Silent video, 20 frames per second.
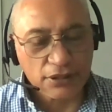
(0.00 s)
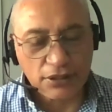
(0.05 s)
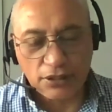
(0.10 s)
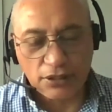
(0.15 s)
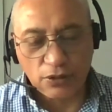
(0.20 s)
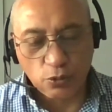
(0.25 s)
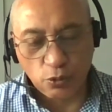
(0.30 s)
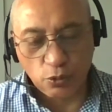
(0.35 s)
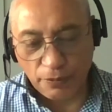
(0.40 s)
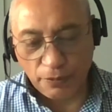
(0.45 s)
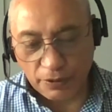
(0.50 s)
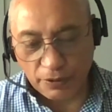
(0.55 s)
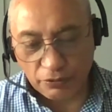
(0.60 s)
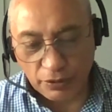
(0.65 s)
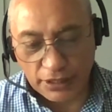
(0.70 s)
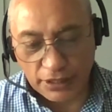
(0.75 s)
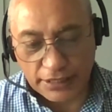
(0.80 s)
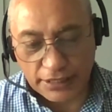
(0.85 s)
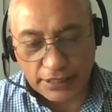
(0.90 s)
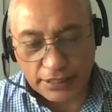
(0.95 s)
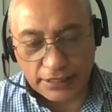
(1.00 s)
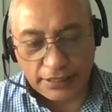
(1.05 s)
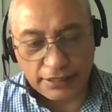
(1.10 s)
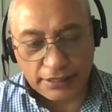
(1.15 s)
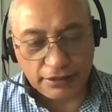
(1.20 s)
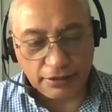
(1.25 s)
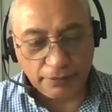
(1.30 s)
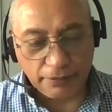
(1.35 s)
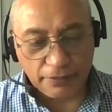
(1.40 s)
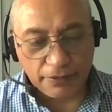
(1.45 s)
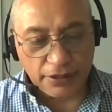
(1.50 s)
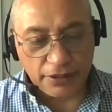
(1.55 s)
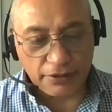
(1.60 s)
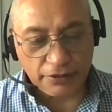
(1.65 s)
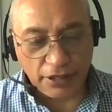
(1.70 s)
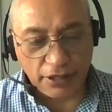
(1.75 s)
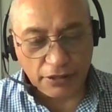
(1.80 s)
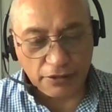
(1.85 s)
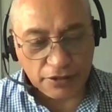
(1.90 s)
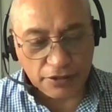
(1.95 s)
we've been really clear that
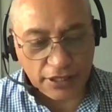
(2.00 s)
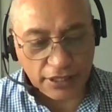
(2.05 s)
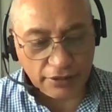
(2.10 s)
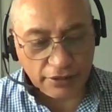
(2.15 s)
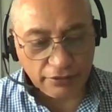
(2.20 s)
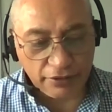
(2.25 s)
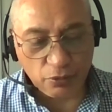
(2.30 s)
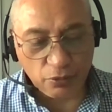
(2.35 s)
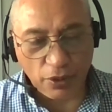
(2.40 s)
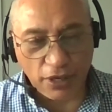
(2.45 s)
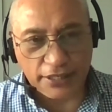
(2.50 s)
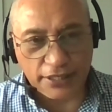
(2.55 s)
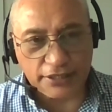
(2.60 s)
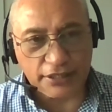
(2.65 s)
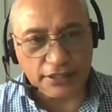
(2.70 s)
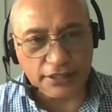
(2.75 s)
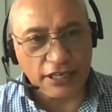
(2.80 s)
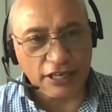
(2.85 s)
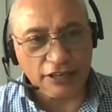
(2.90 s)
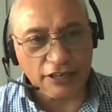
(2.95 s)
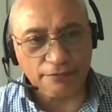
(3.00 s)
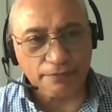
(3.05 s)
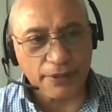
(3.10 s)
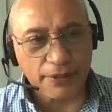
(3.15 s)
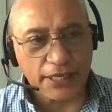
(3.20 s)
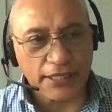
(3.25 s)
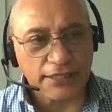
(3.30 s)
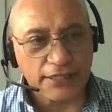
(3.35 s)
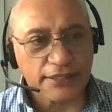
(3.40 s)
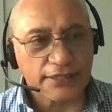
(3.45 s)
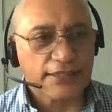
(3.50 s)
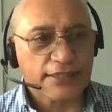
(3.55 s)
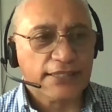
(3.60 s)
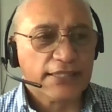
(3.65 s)
those that are in Wellington have been